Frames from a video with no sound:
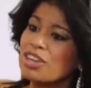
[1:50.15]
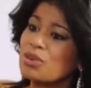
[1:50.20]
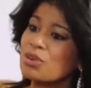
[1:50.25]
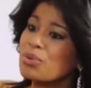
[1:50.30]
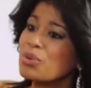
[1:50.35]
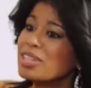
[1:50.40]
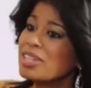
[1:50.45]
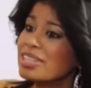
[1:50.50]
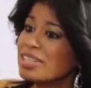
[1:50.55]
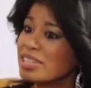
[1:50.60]

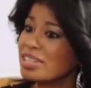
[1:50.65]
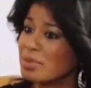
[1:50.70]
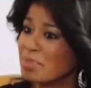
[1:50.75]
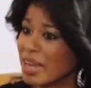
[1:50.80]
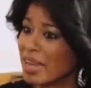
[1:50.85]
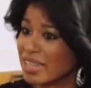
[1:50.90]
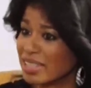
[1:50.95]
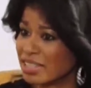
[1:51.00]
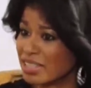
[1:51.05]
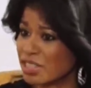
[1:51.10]
increasing
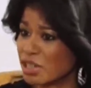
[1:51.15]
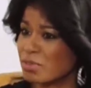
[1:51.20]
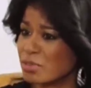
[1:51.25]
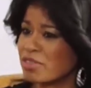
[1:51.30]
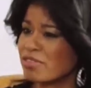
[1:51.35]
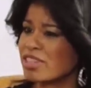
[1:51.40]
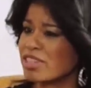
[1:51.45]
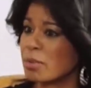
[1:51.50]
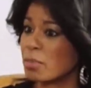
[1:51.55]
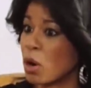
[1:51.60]
space in
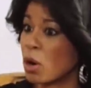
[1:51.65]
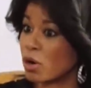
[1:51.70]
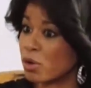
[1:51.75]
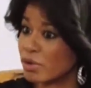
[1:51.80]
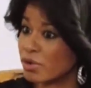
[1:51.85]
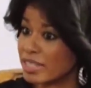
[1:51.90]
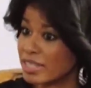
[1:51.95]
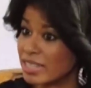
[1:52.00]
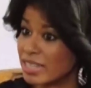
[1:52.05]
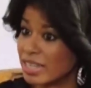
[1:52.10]
terms of
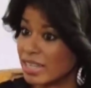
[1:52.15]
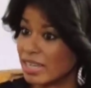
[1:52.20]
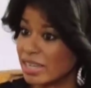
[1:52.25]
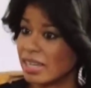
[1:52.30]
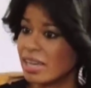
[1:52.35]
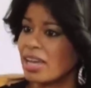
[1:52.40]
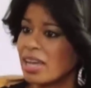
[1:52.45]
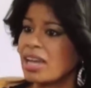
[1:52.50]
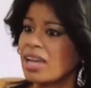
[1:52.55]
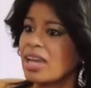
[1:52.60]

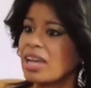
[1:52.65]
democracy,